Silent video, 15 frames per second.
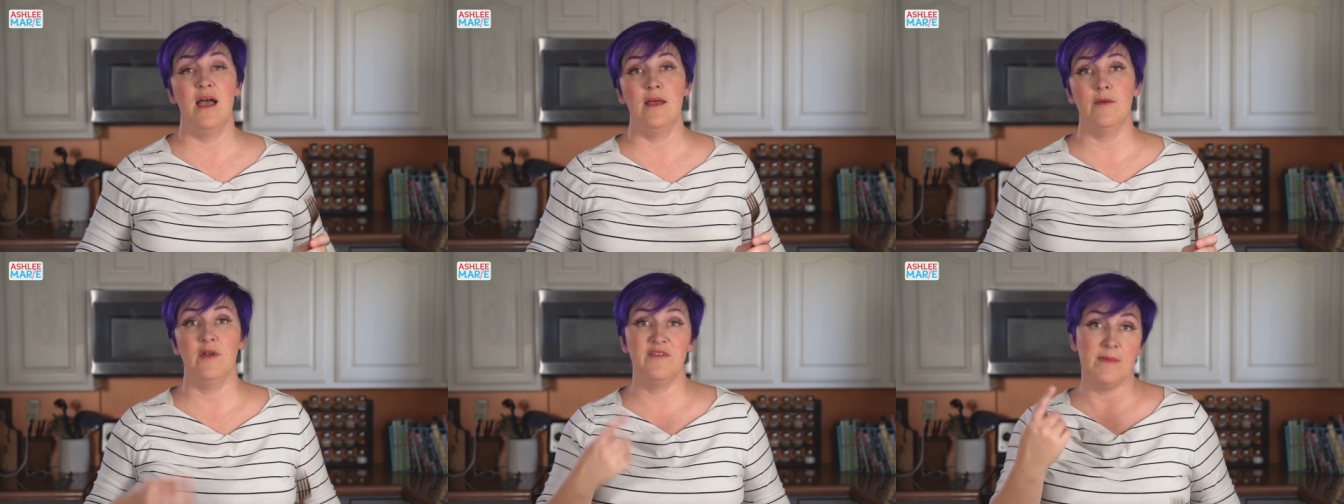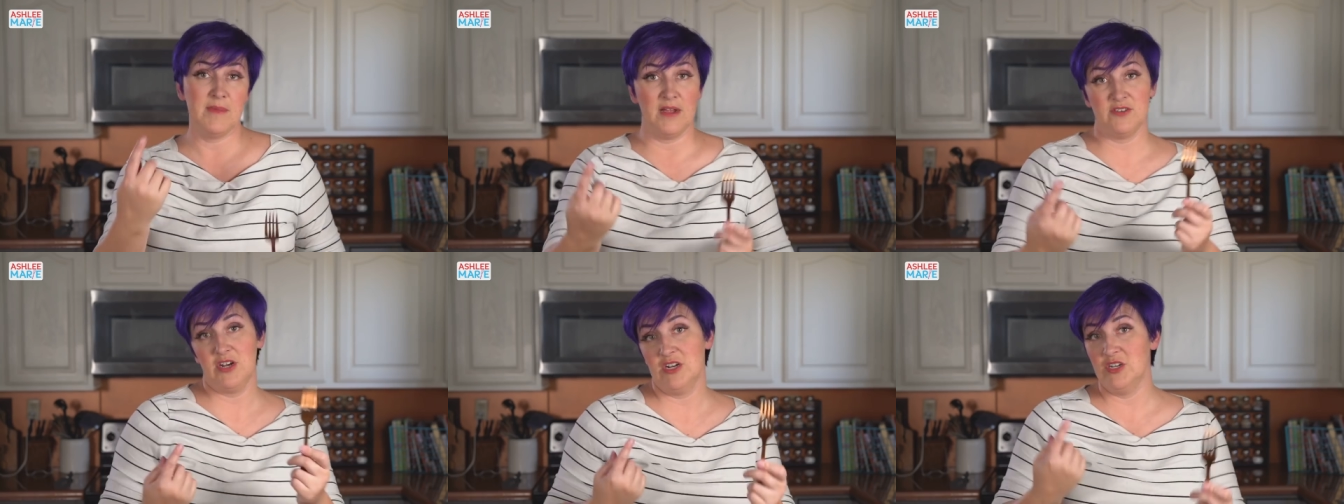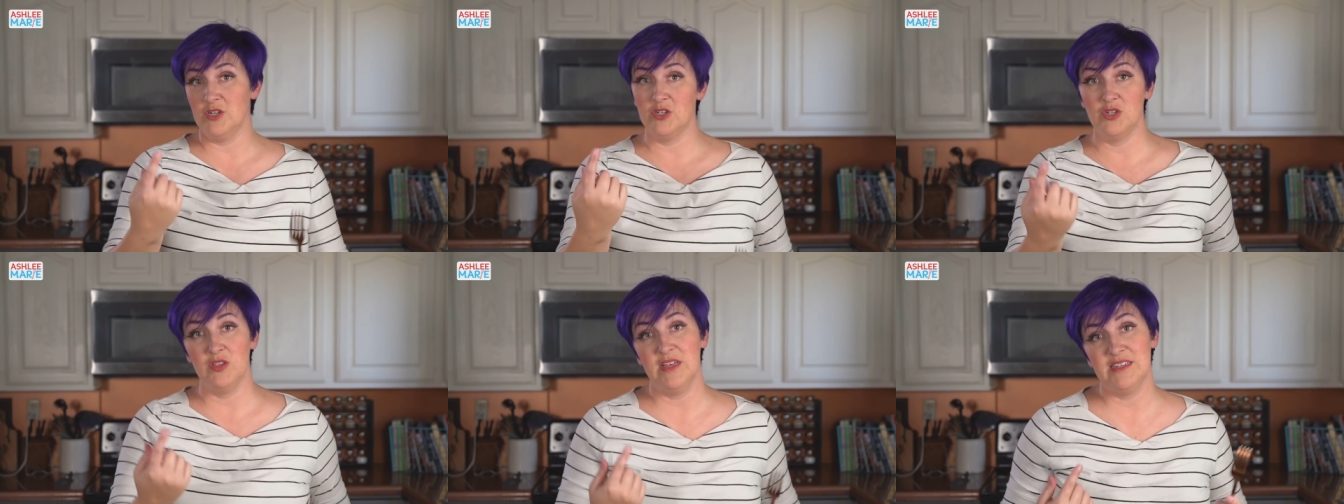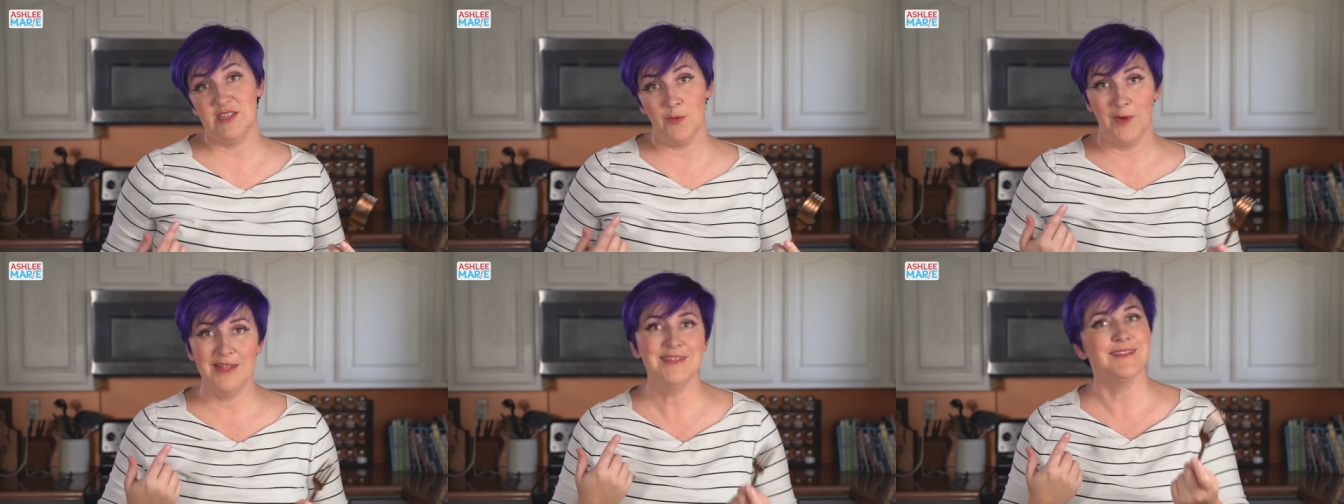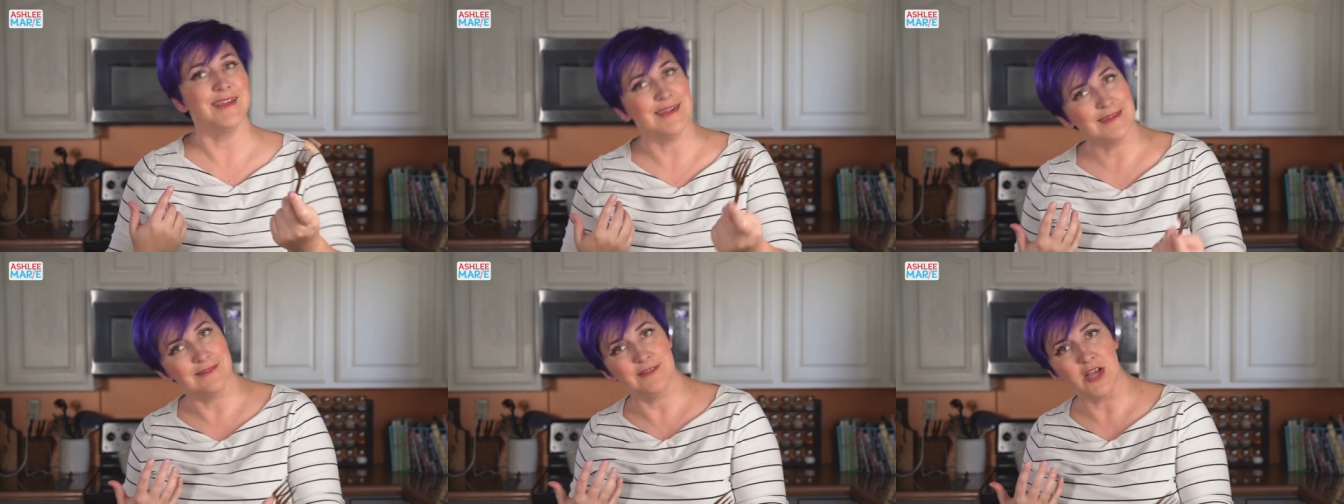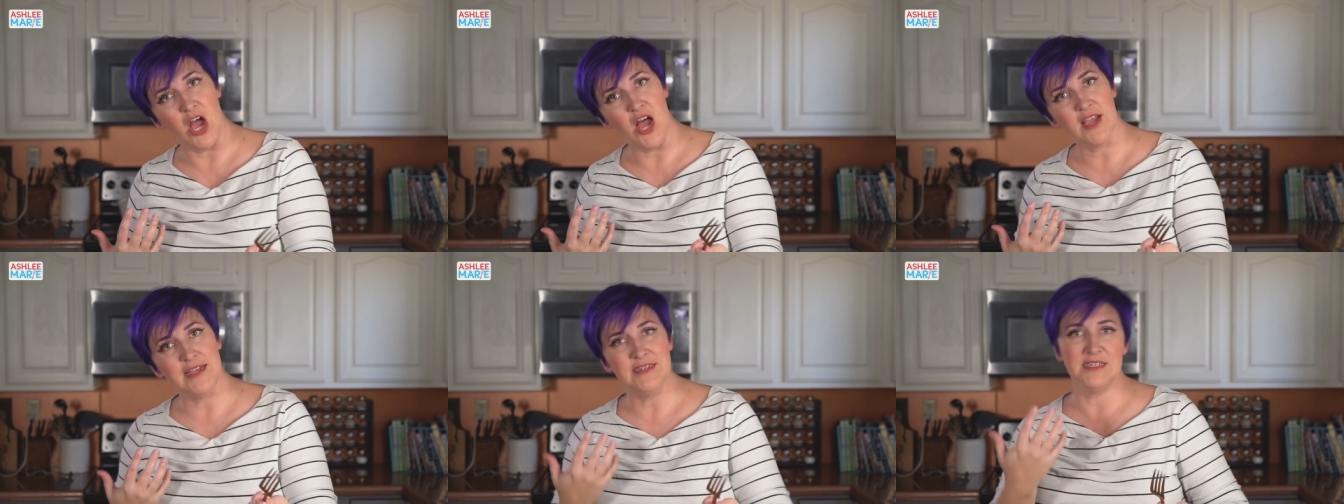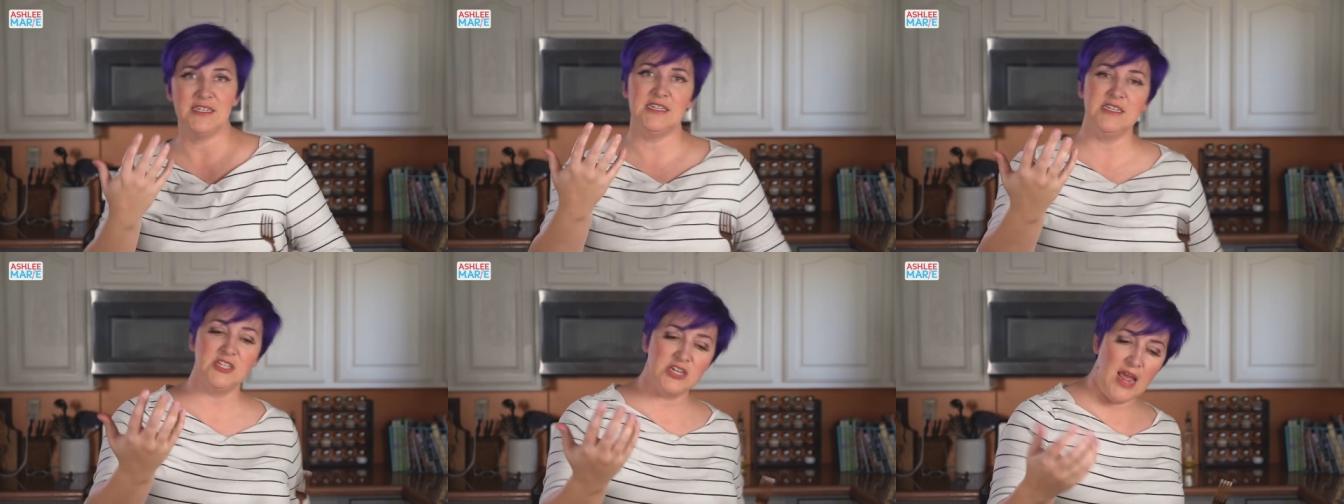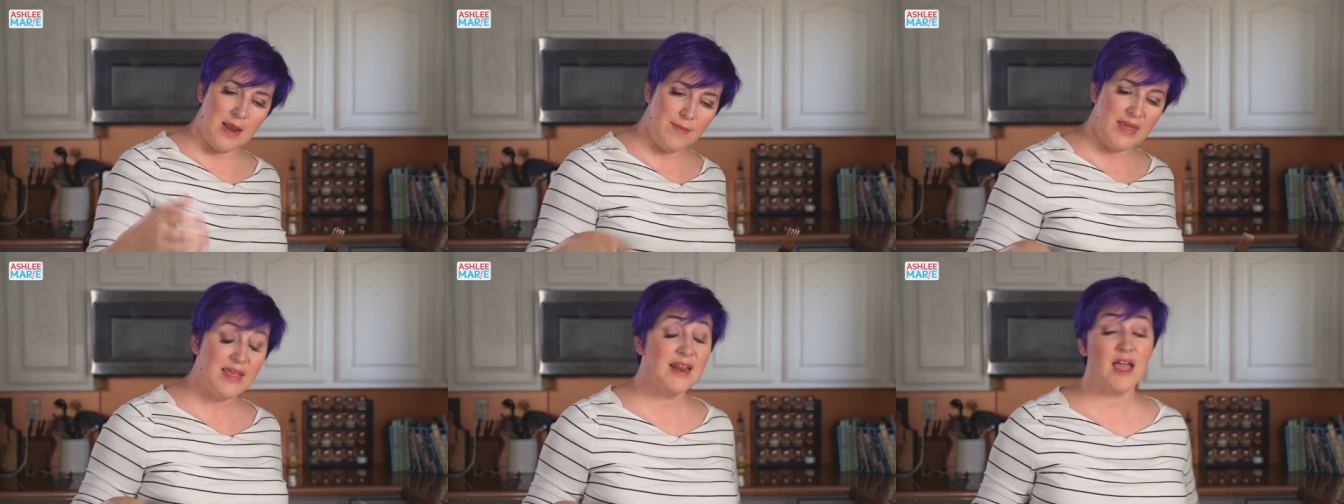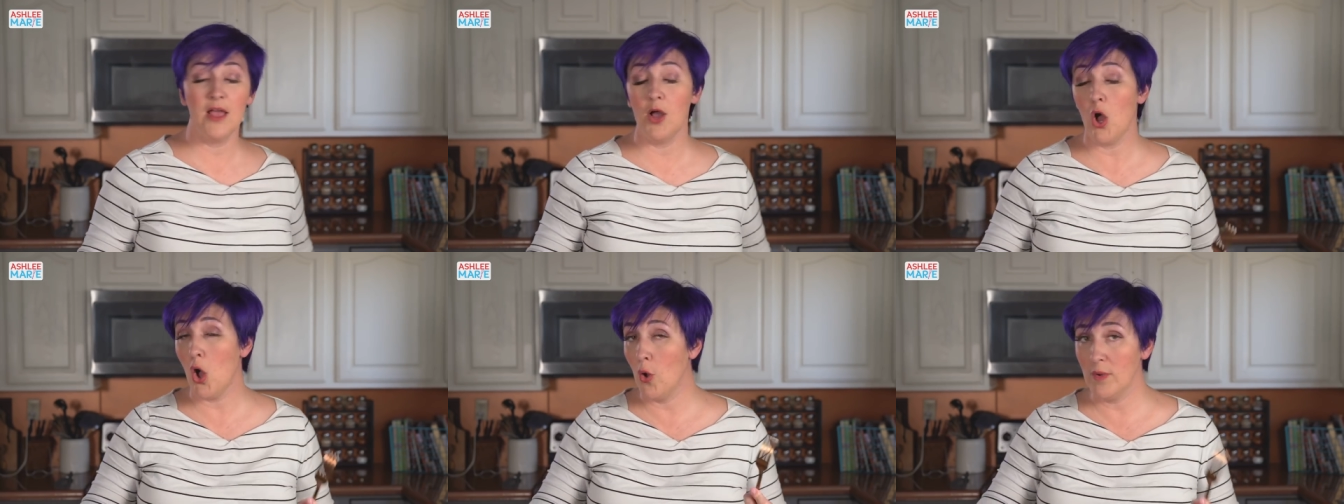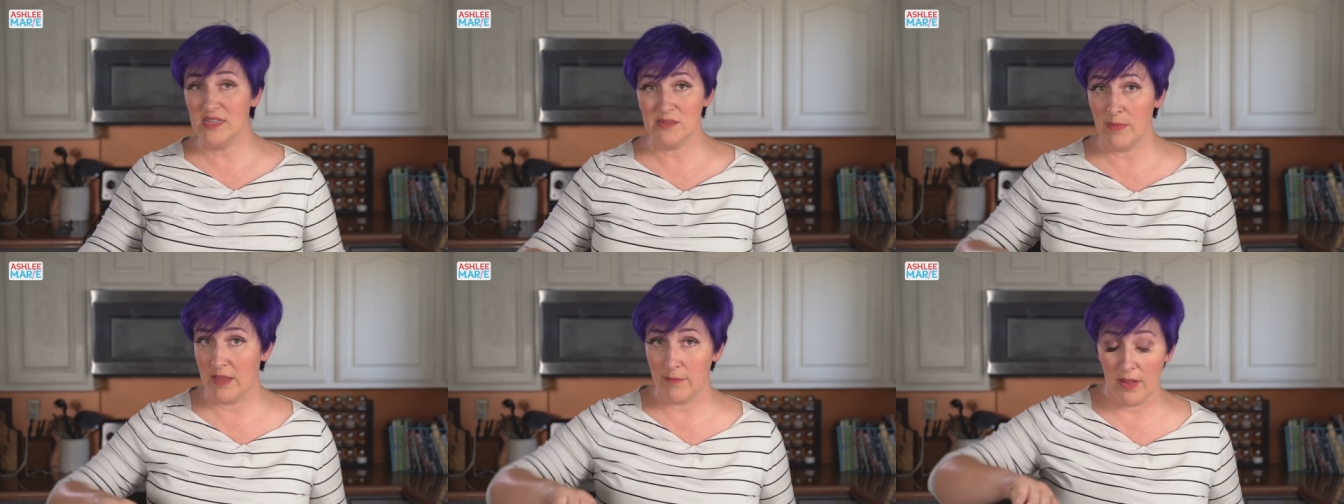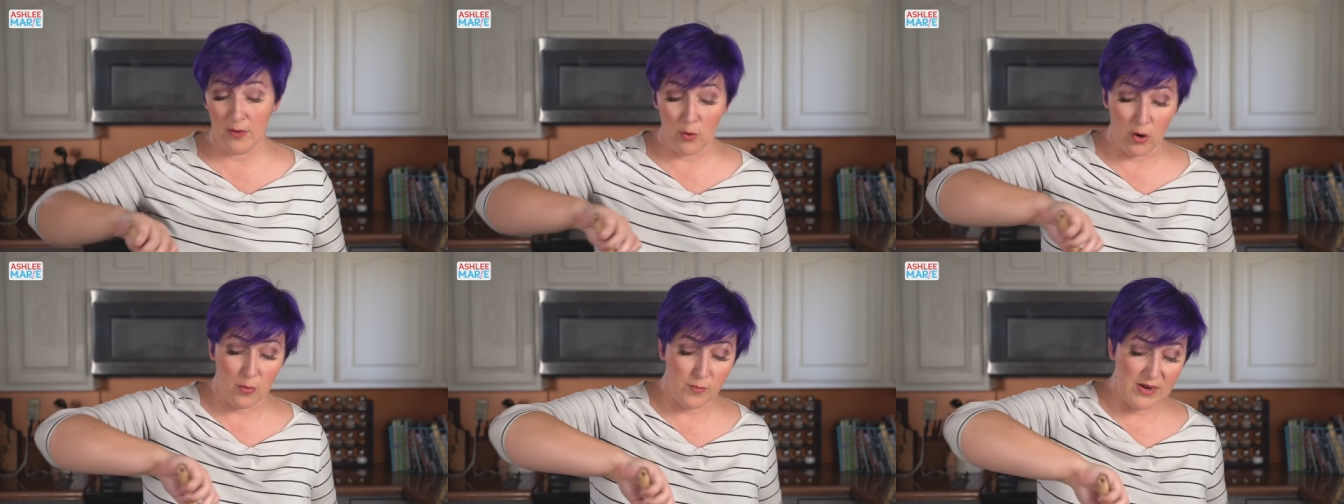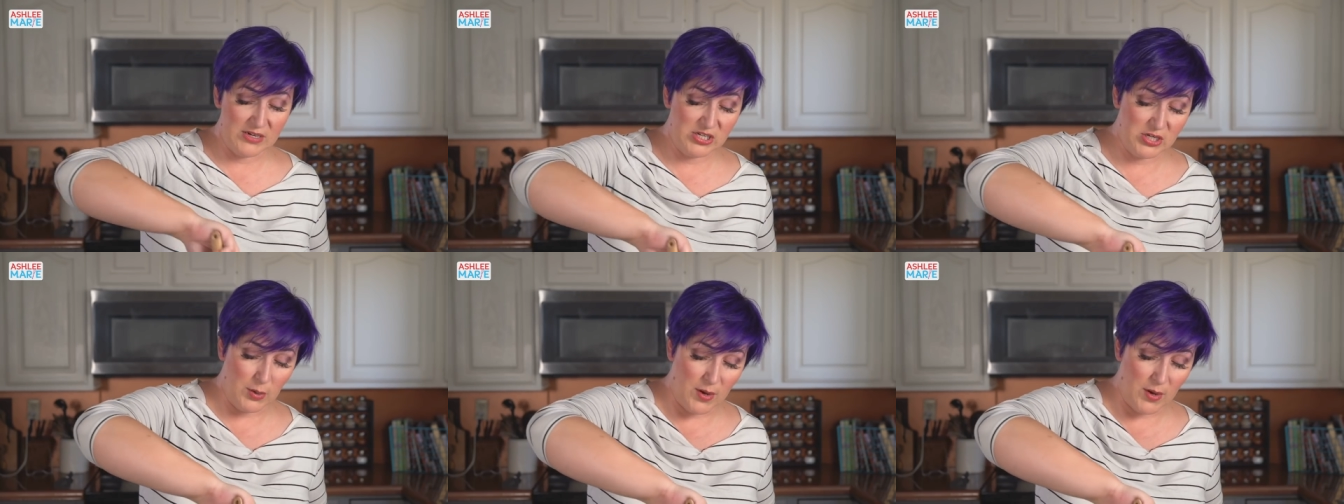if I'm not trying to do two things at once, like talk and teach and make it, I always make my cornbread too.